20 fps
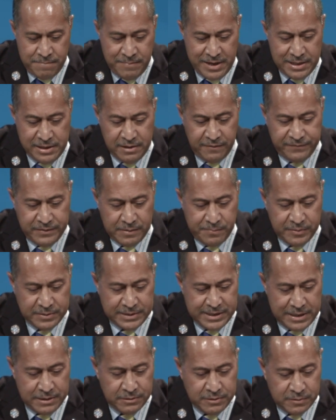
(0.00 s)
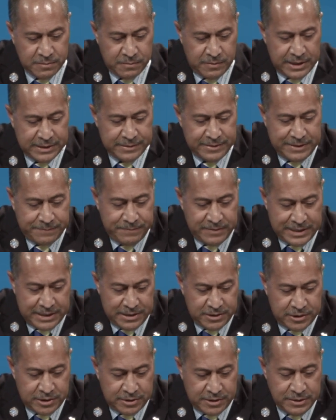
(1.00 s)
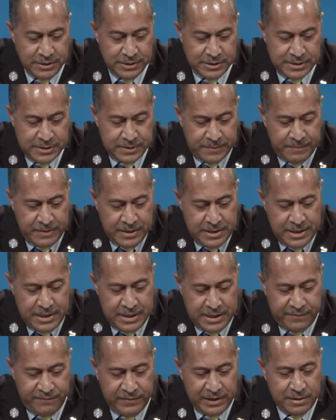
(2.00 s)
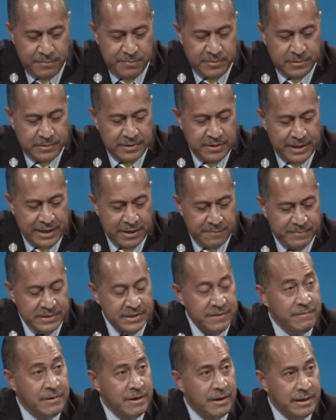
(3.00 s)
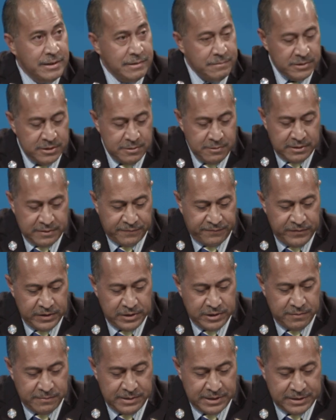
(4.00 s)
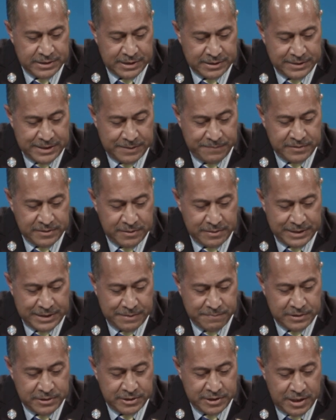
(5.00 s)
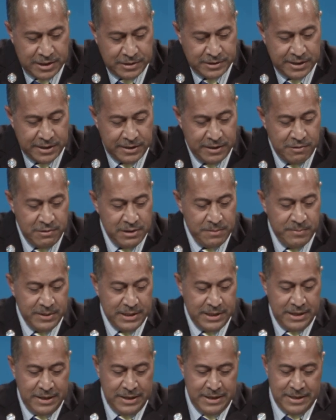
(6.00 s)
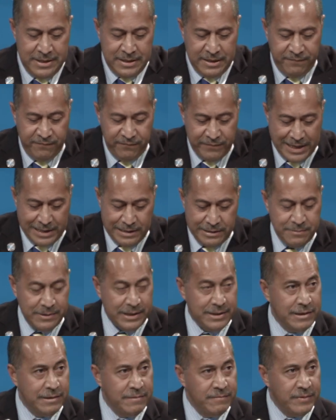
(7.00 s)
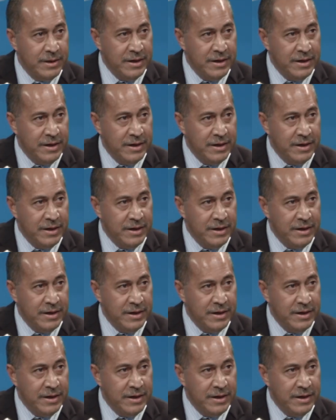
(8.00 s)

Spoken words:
Many of the potential adaptations available to help Pacific Island tuna fisheries adapt to climate change can only be evaluated